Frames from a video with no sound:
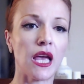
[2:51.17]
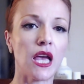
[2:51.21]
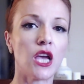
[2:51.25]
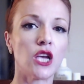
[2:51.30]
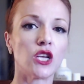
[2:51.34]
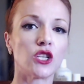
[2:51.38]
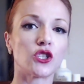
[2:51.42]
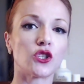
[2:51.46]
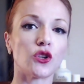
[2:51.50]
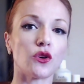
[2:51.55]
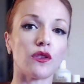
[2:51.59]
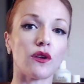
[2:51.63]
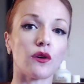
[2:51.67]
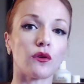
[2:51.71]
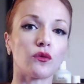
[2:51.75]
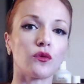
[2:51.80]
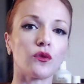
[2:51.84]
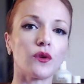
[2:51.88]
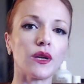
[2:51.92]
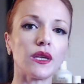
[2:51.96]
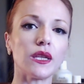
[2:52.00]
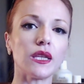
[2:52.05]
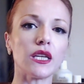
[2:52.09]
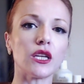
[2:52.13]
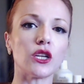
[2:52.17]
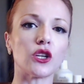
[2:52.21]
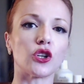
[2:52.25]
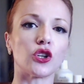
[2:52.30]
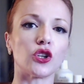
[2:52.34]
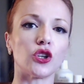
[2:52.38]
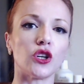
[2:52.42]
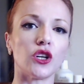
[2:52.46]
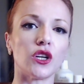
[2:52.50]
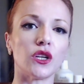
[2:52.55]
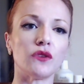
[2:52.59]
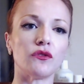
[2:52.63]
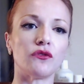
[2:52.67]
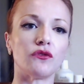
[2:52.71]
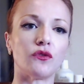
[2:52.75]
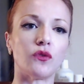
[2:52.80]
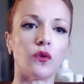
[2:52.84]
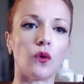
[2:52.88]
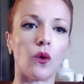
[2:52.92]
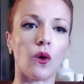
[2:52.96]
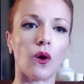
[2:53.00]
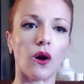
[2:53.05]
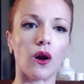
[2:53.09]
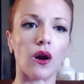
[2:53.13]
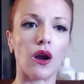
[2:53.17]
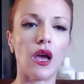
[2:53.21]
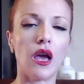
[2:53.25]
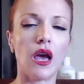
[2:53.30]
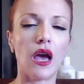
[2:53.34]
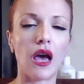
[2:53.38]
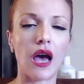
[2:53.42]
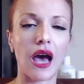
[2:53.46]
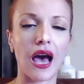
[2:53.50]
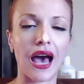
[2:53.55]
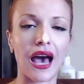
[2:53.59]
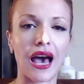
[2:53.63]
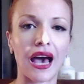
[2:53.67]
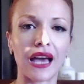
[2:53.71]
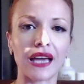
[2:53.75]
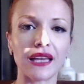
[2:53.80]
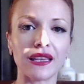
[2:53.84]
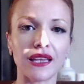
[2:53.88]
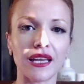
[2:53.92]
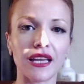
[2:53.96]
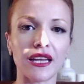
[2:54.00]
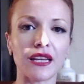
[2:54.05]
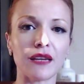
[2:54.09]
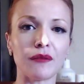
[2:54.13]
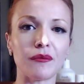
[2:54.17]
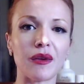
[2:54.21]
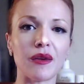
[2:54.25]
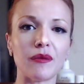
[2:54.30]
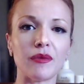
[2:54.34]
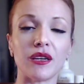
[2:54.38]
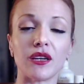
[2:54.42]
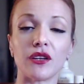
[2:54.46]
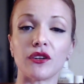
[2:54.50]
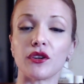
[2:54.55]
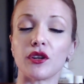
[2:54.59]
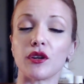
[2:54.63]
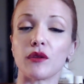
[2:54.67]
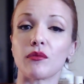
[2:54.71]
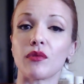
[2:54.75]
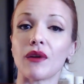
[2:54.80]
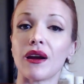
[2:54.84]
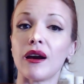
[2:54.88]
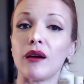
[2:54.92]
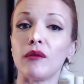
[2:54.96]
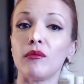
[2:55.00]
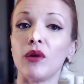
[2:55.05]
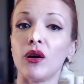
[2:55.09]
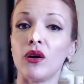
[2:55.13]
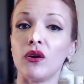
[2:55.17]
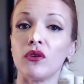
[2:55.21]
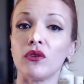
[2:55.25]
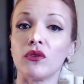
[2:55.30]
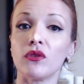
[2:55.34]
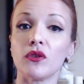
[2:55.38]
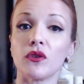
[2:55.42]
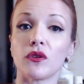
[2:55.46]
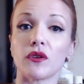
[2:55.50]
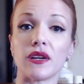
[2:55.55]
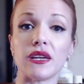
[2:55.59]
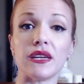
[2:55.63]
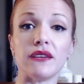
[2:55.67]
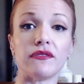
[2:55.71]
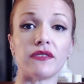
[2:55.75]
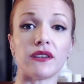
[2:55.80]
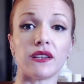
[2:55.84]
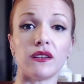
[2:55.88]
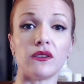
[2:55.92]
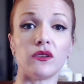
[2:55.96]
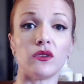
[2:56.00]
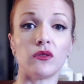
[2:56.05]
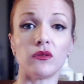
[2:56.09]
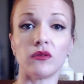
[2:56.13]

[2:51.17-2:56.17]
So they're really good for highlighting maybe under your brow bone, or even,